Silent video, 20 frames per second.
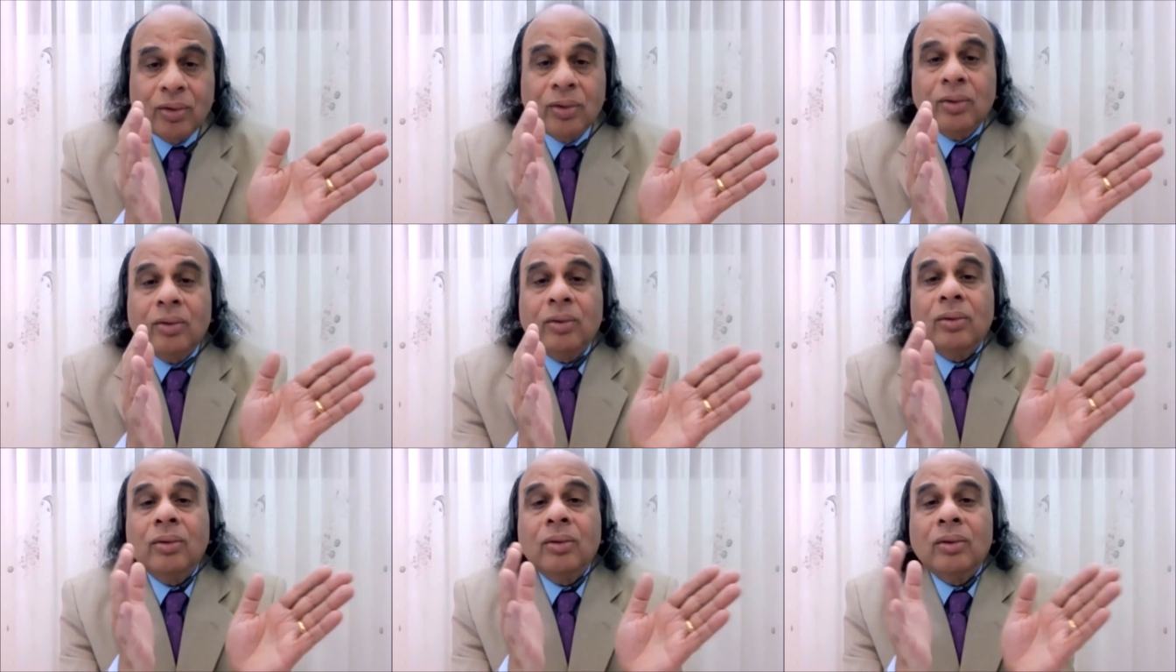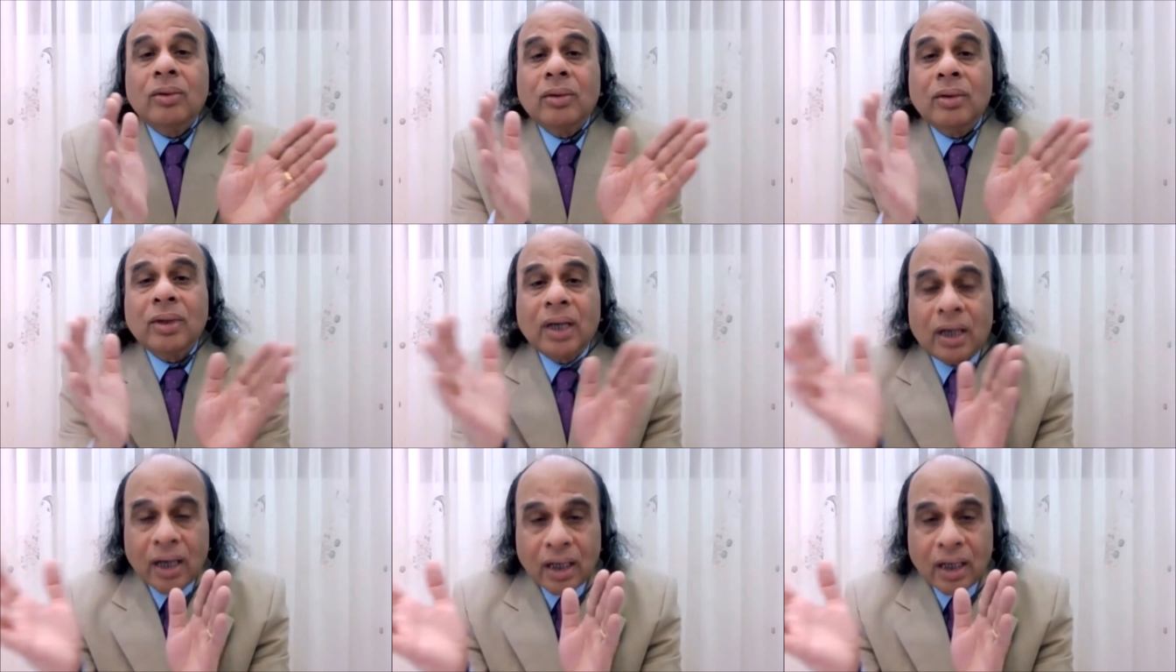to
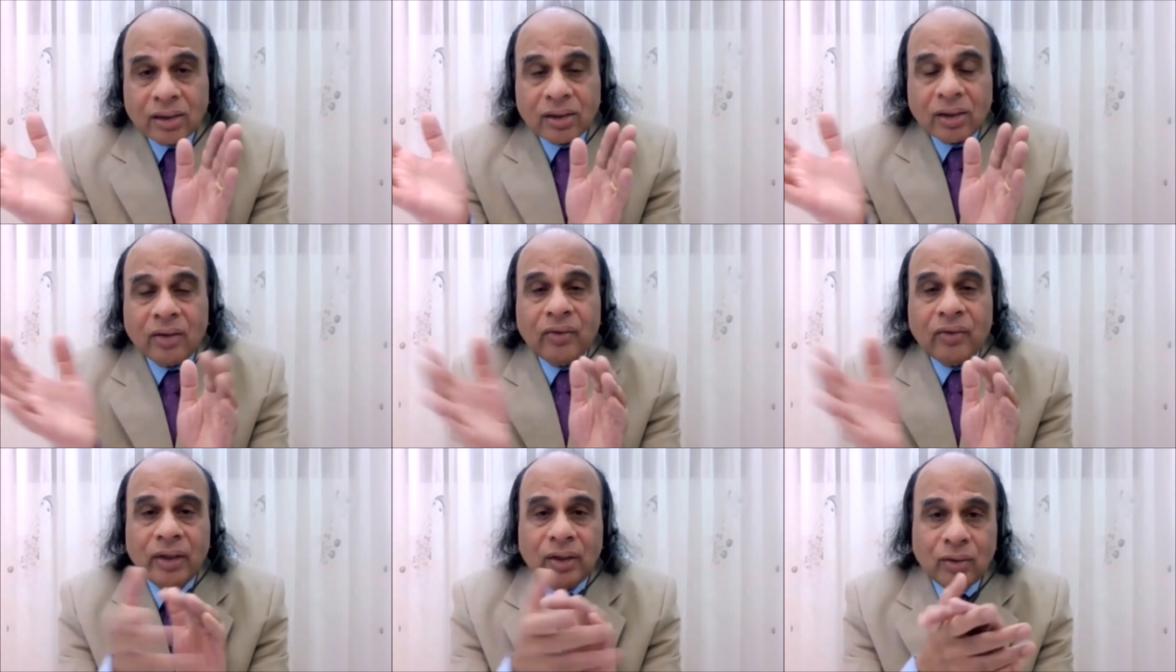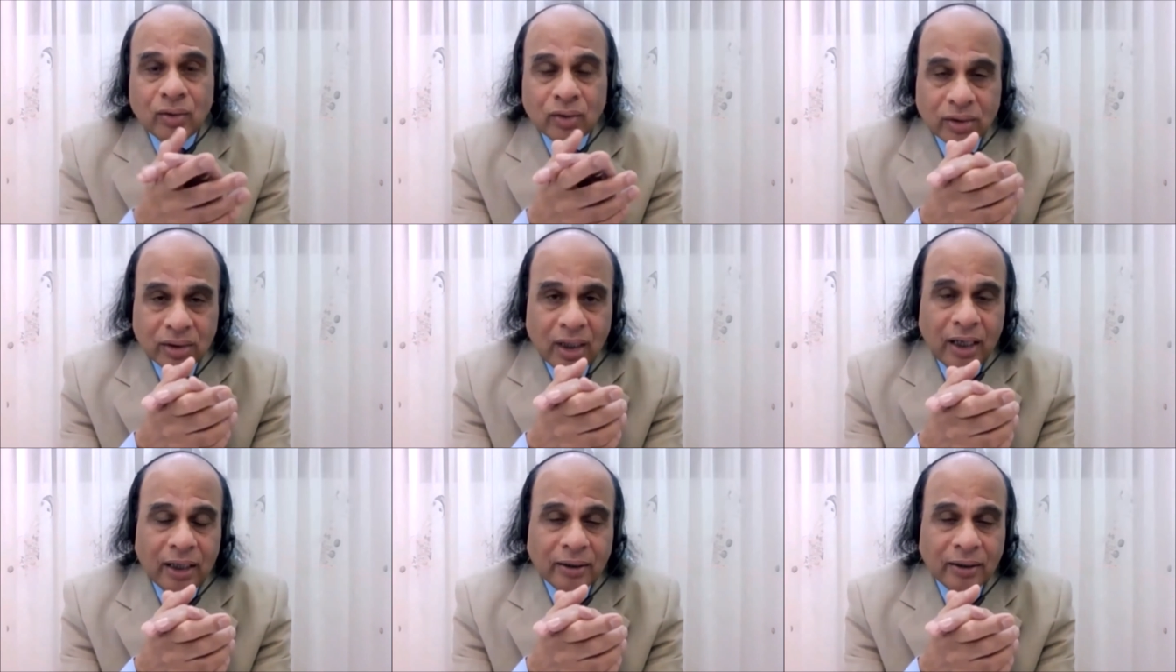the culture of
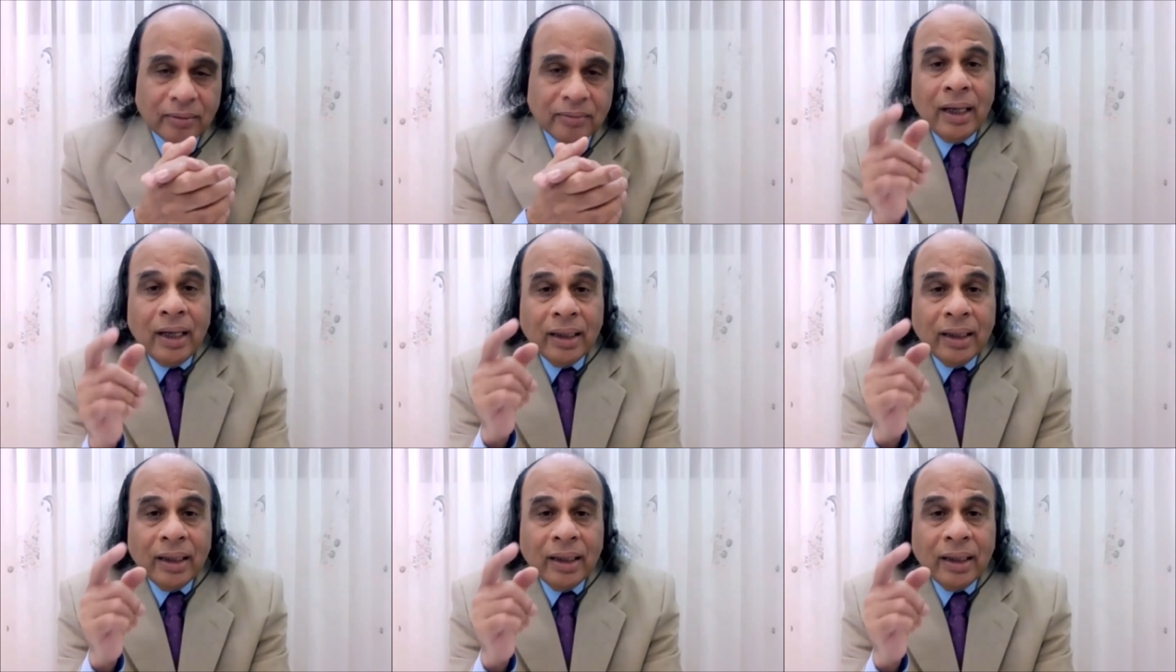Hindustan.